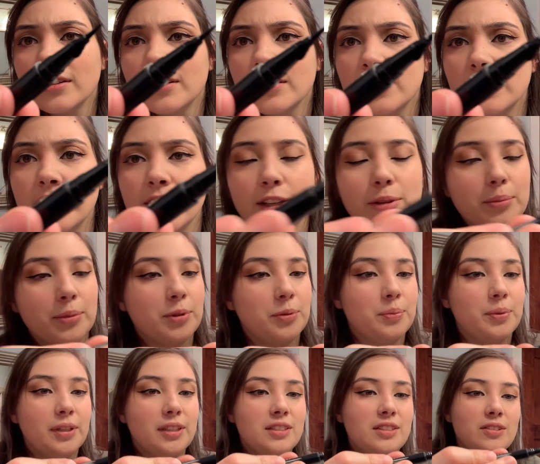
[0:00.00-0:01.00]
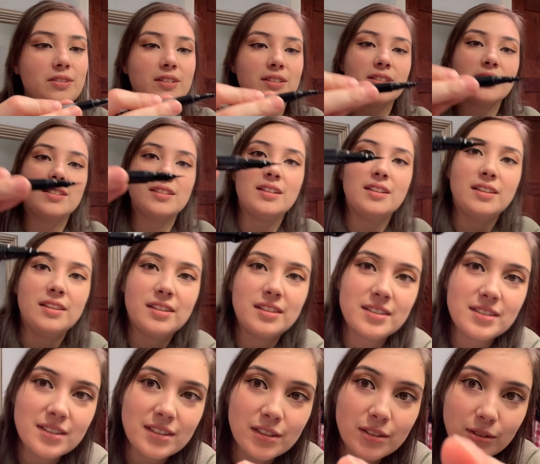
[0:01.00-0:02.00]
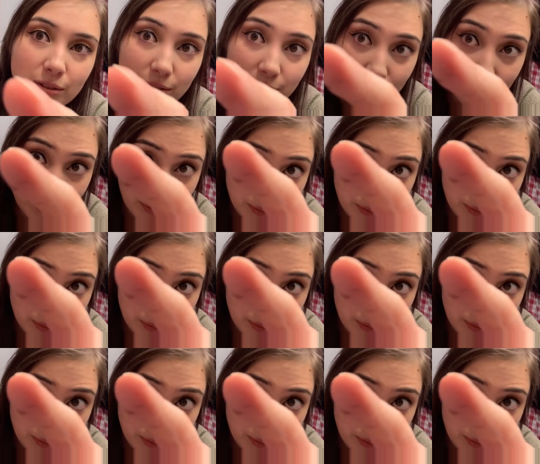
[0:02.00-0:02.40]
camera, but as you can see, this little